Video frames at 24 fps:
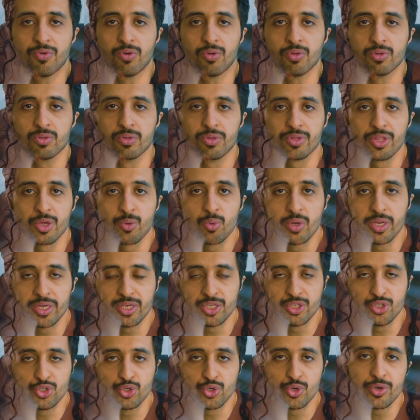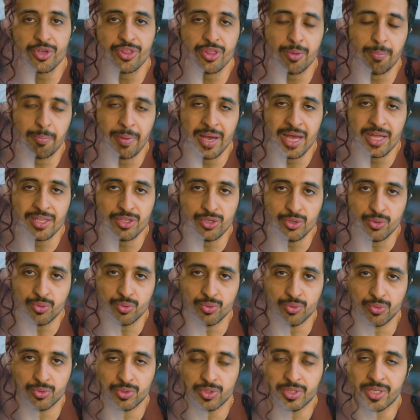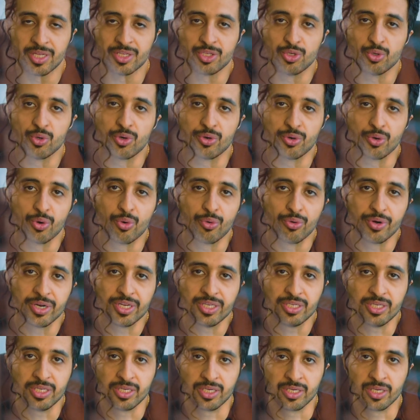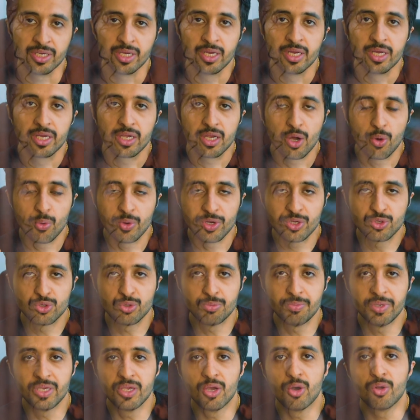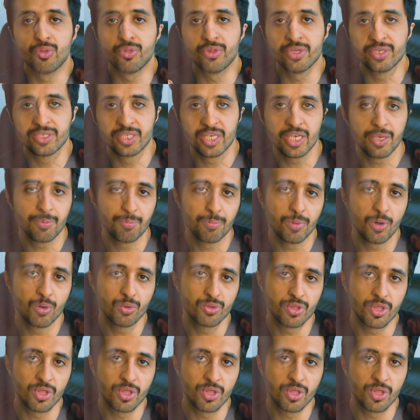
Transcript: all, they will enjoy the bad news that you're already going to be on the same boat